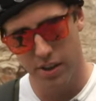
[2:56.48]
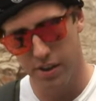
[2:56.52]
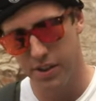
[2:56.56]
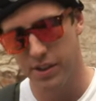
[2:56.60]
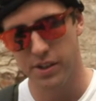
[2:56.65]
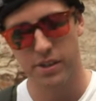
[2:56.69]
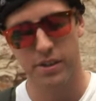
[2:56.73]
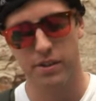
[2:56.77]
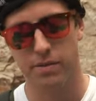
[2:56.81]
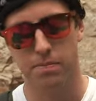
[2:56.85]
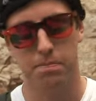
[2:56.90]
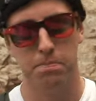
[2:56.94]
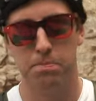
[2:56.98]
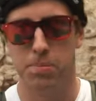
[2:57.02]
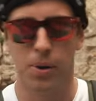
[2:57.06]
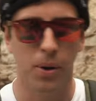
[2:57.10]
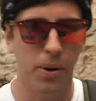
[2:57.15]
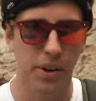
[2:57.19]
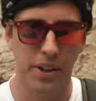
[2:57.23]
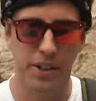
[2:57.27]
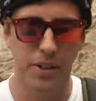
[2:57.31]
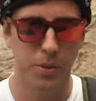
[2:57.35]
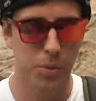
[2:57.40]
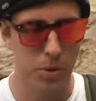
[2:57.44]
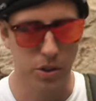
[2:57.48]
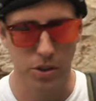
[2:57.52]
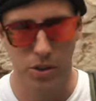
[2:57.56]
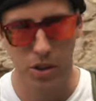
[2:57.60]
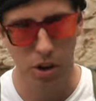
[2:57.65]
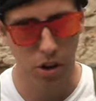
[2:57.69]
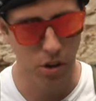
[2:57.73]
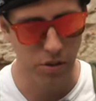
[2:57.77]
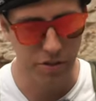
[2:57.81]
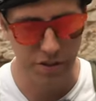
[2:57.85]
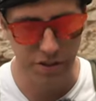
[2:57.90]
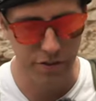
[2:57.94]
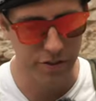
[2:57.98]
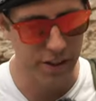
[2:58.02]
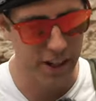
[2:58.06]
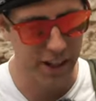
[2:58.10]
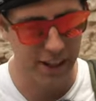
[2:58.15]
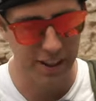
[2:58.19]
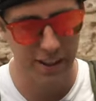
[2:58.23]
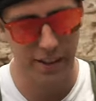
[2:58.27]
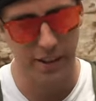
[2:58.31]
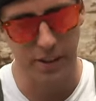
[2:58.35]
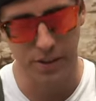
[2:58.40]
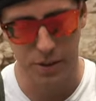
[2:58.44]
this point would go
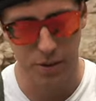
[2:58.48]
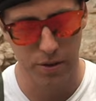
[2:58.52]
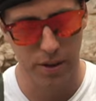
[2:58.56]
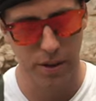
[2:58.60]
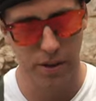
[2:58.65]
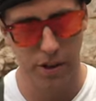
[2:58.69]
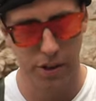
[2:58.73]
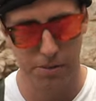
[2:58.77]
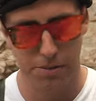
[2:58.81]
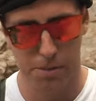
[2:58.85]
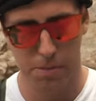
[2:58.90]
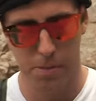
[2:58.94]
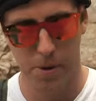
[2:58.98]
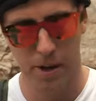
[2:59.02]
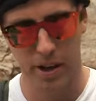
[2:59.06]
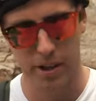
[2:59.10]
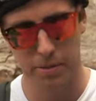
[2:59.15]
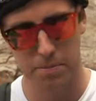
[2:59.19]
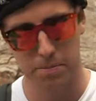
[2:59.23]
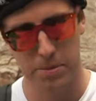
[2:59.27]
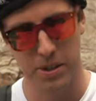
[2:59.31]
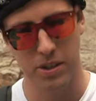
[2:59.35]
directly to the Osmo Pocket,